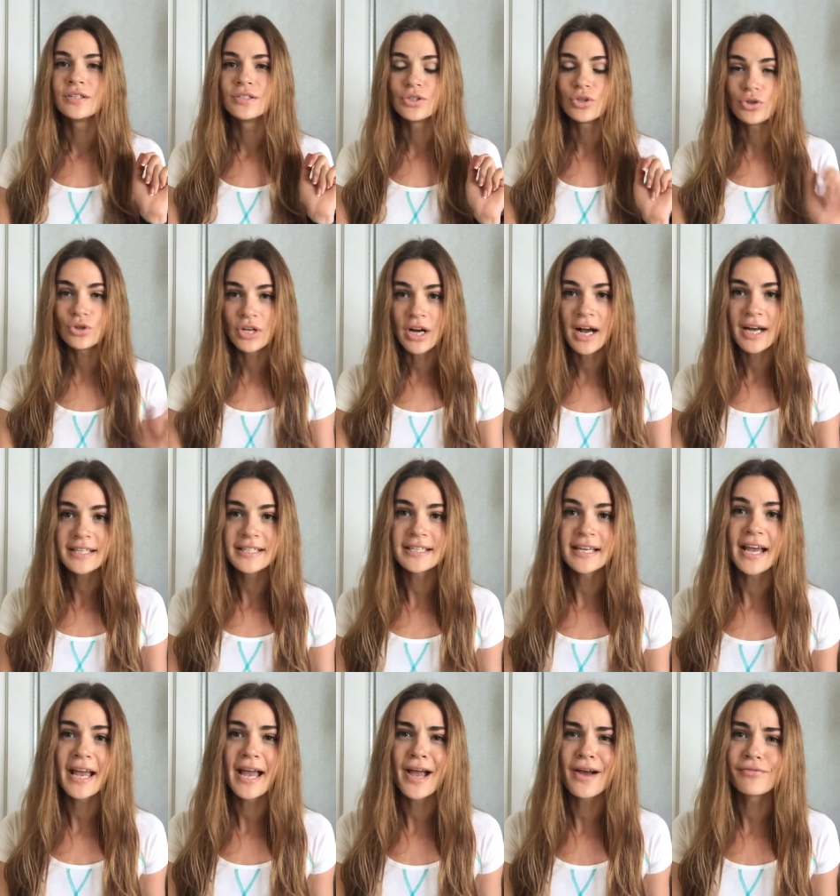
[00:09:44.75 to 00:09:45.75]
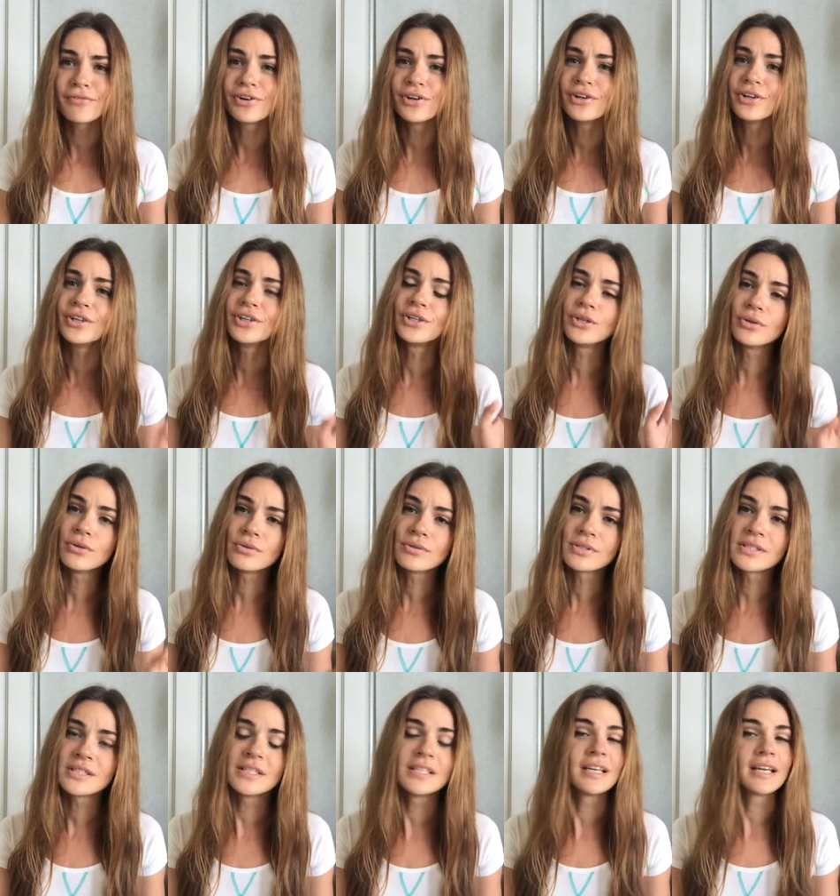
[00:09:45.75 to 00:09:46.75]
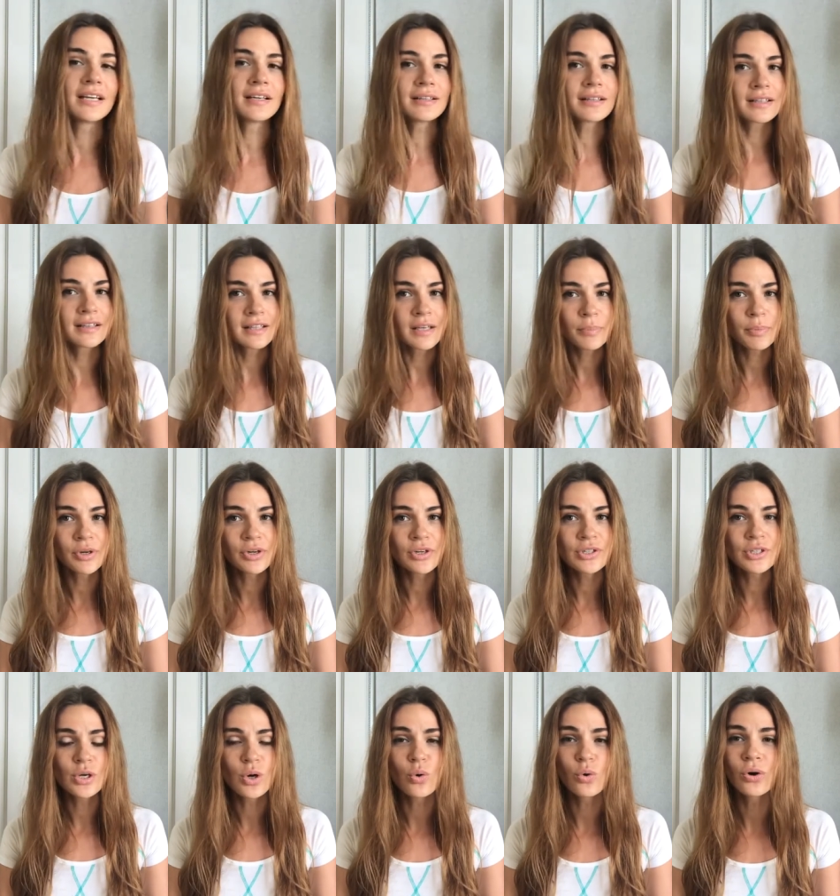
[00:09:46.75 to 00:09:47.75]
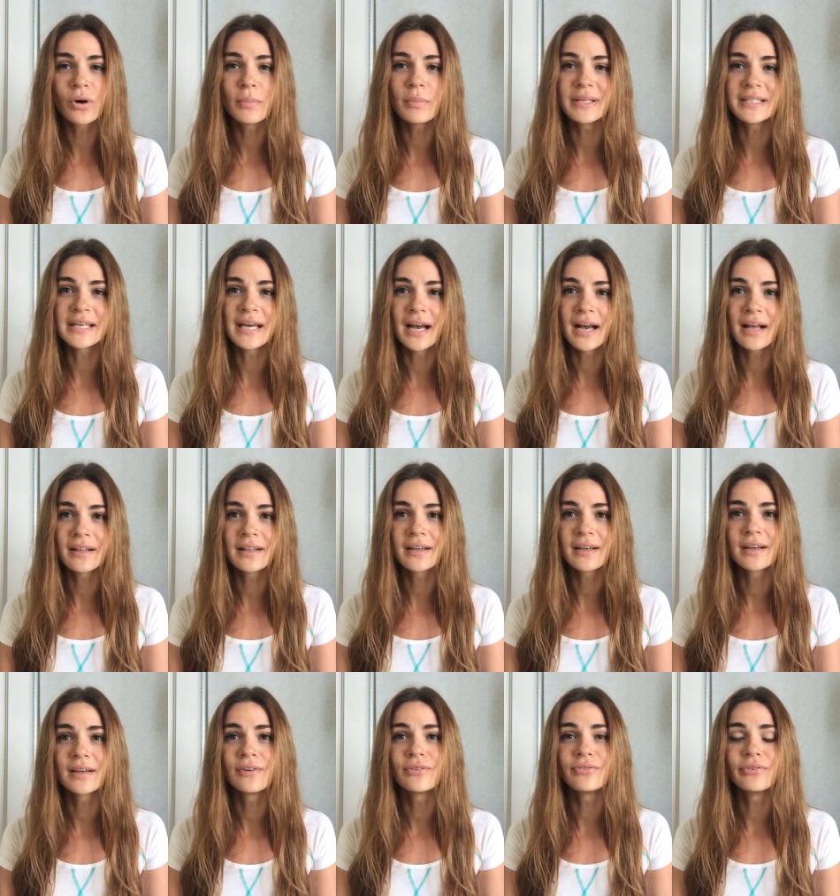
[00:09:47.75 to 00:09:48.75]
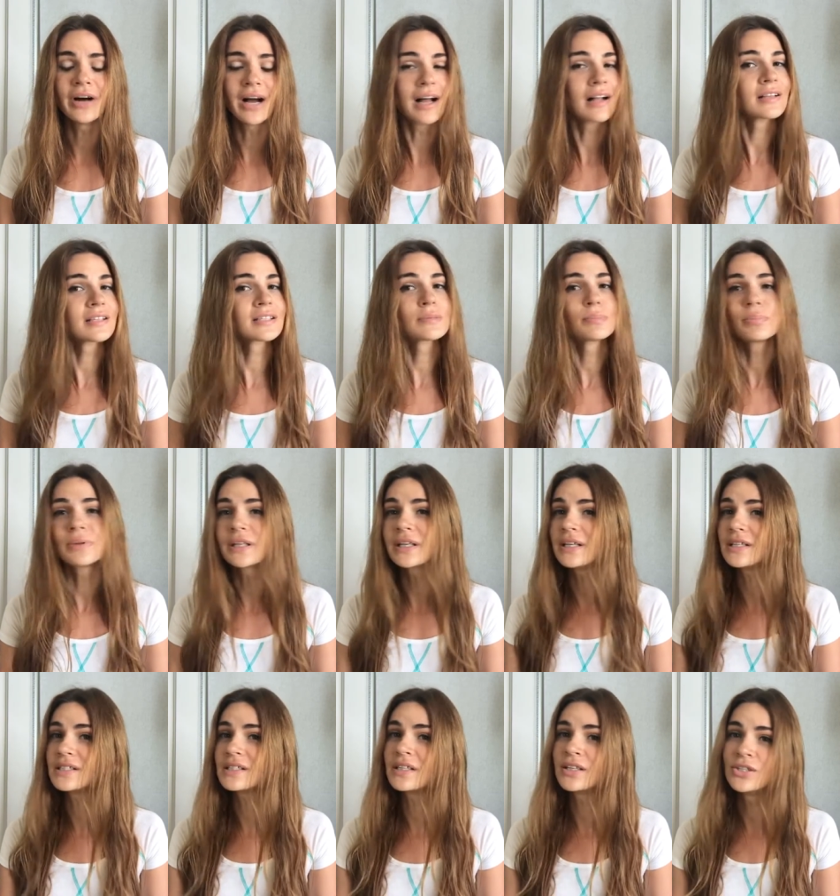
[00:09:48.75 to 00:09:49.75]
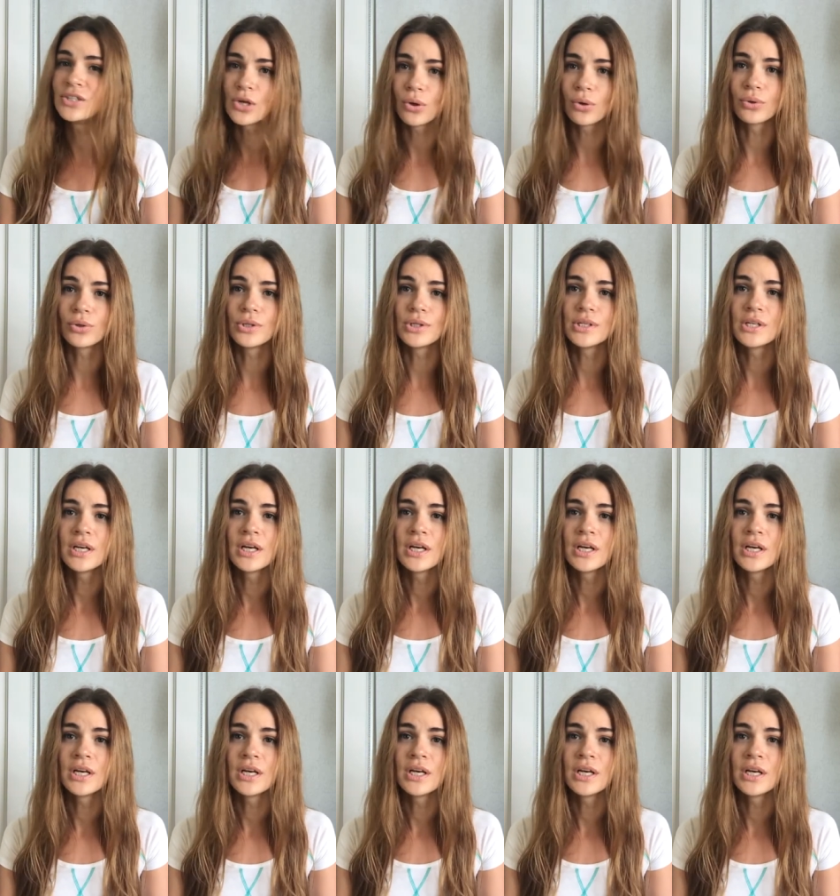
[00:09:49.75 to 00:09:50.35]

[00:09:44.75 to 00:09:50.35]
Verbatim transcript: Do not ever use nail clippers or metallic files, please don't.